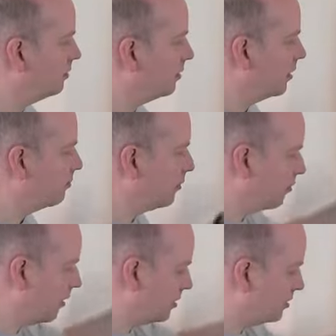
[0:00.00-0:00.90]
then
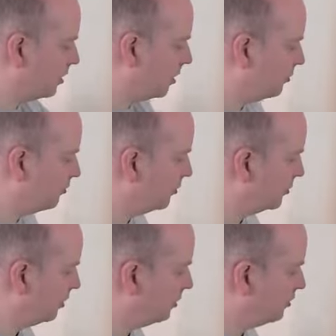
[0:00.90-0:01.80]
progress downwards
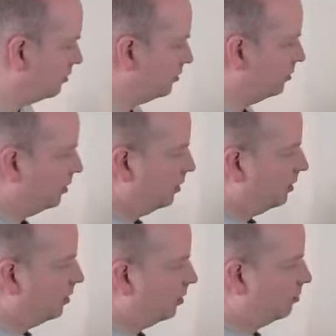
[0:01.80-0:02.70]
and do
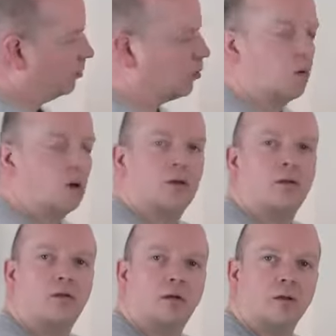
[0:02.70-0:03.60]
a lot more work
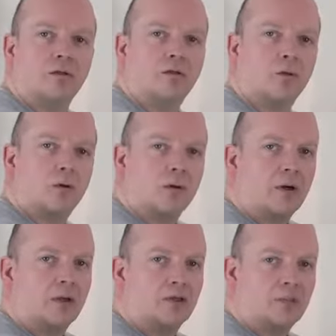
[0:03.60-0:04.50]
on the
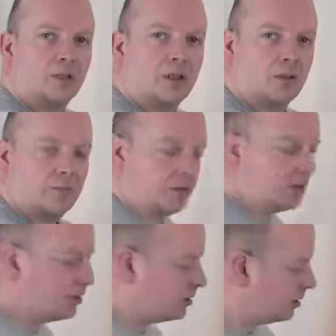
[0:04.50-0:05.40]
foreground to build up
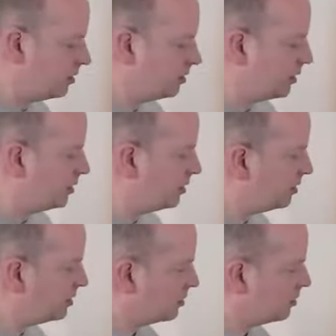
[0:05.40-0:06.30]
the
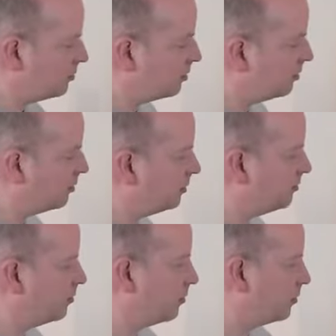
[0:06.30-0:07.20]
daisies and so on that are in the
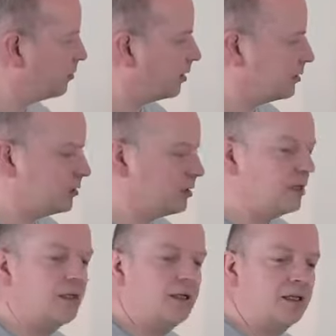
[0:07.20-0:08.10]
foreground,
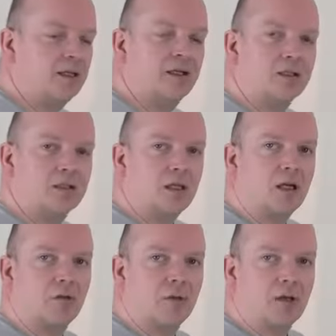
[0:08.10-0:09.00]
and see
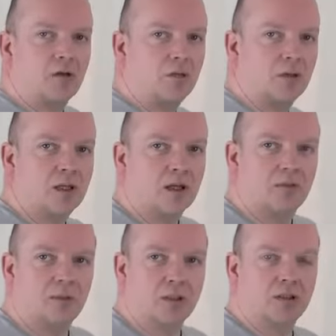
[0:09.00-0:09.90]
how we get on with that.
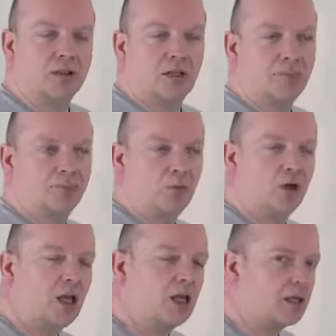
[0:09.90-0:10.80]
But we're
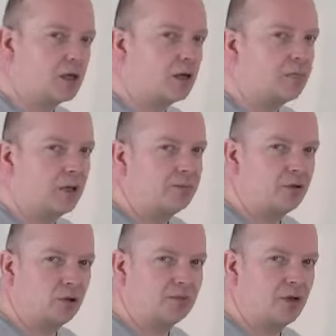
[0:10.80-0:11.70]
getting there. I'm
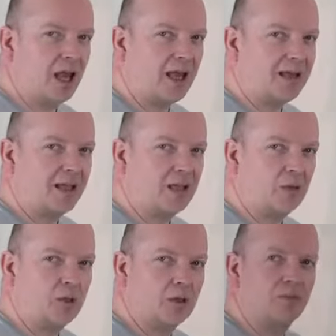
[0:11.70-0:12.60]
sort of liking
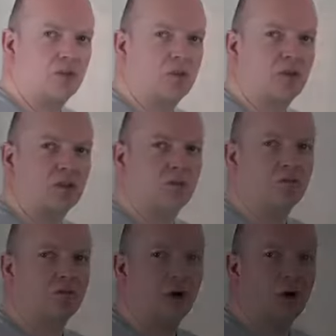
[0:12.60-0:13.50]
what I'm doing so far.